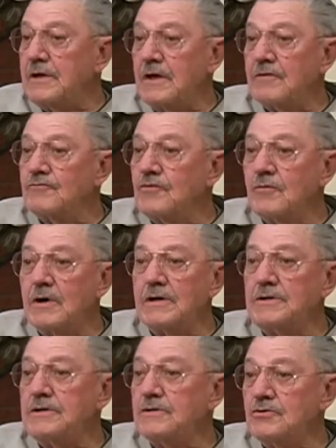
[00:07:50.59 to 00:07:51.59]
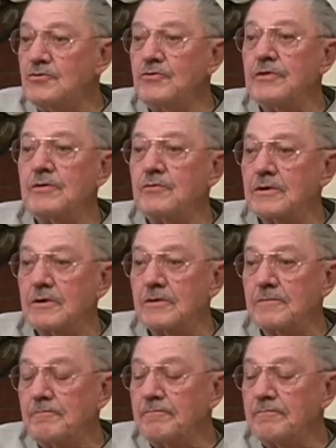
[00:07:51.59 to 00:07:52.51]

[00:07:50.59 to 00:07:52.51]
have no idea who they were,